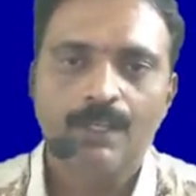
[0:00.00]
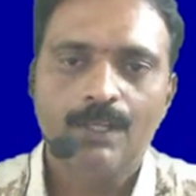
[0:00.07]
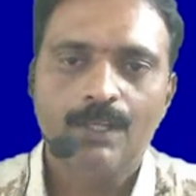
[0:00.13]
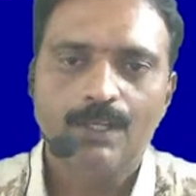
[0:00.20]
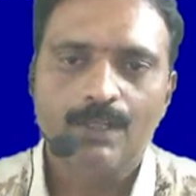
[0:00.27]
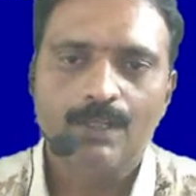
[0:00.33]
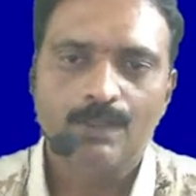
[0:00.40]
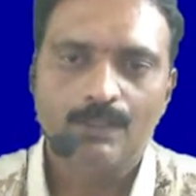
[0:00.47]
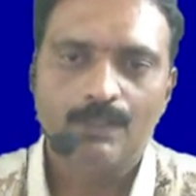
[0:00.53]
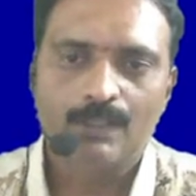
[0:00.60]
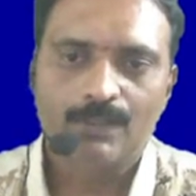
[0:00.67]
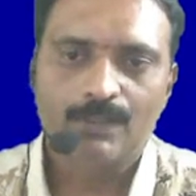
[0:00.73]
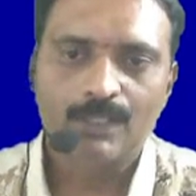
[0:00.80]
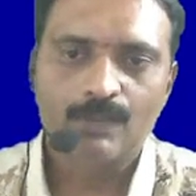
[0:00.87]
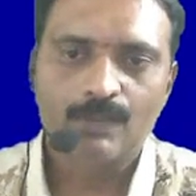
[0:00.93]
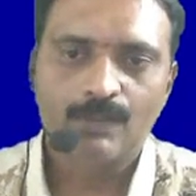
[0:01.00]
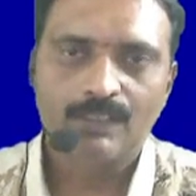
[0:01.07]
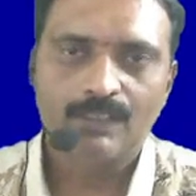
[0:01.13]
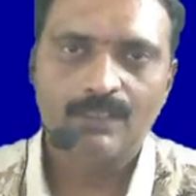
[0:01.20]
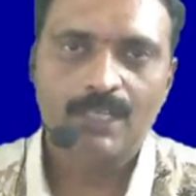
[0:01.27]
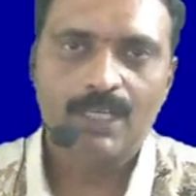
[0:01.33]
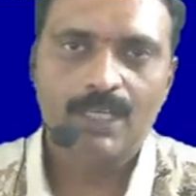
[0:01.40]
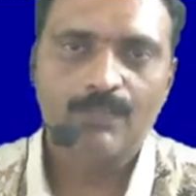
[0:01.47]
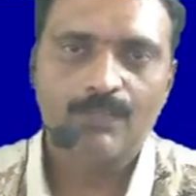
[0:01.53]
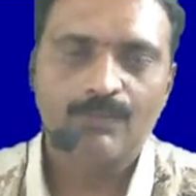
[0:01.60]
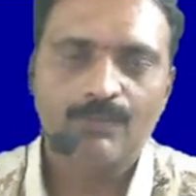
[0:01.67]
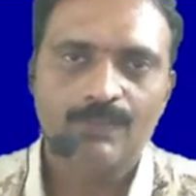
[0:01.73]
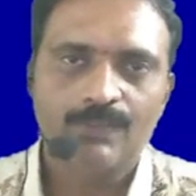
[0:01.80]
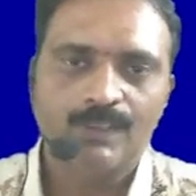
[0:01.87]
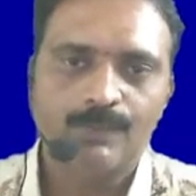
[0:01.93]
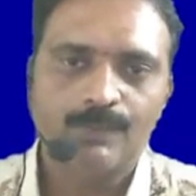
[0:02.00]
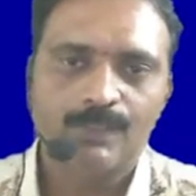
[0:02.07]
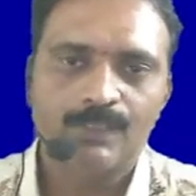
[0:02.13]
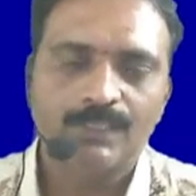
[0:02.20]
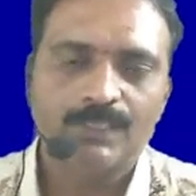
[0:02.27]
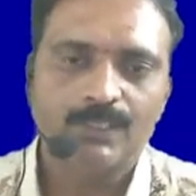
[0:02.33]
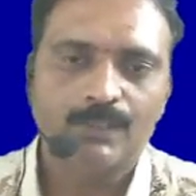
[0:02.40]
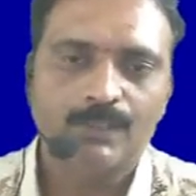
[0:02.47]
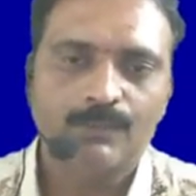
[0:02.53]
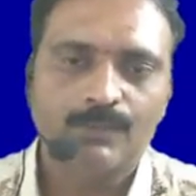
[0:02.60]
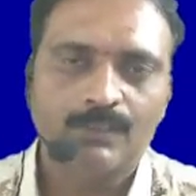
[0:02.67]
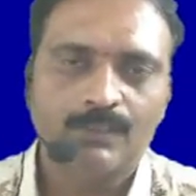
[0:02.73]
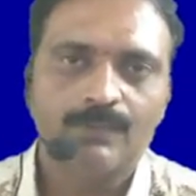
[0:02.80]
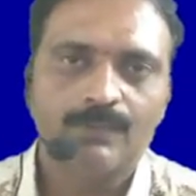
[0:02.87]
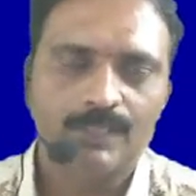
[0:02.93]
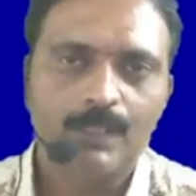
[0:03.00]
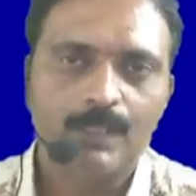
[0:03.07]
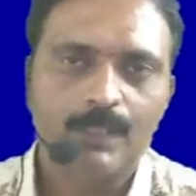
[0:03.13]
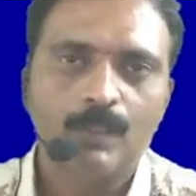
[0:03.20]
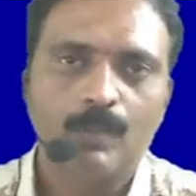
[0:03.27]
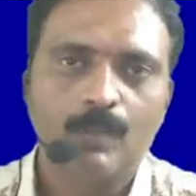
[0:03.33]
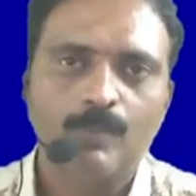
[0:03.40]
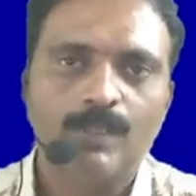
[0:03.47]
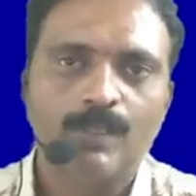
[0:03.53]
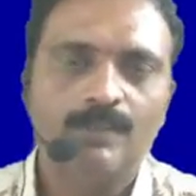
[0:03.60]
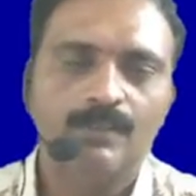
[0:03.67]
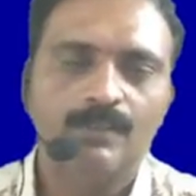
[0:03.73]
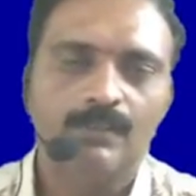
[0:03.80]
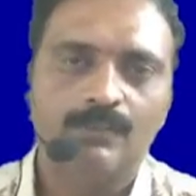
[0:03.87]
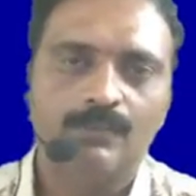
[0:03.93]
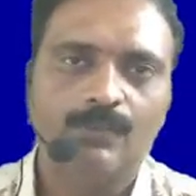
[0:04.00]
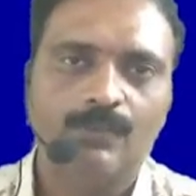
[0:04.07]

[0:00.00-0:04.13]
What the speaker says: The first one is tractive effort expressed in terms of three components of force.